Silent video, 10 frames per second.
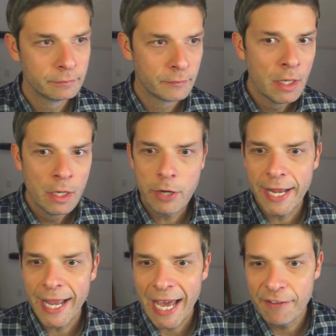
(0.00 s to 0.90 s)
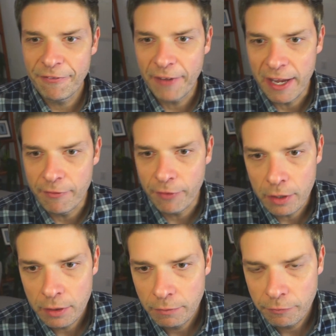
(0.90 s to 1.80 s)
Craig, I got a favor
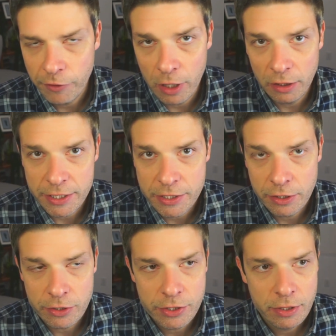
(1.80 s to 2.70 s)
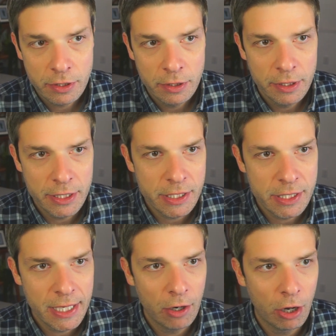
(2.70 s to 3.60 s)
for our listeners. This is kind of
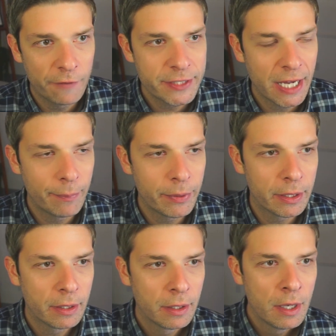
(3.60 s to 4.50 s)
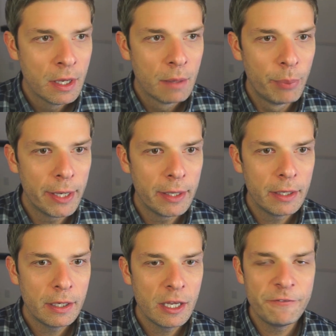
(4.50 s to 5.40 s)
off topic, but
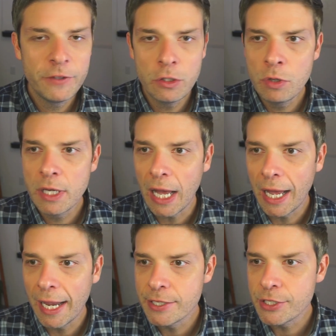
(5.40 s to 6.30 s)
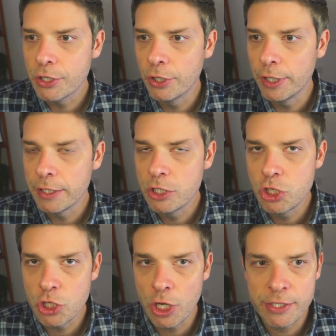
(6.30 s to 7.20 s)
if you guys could just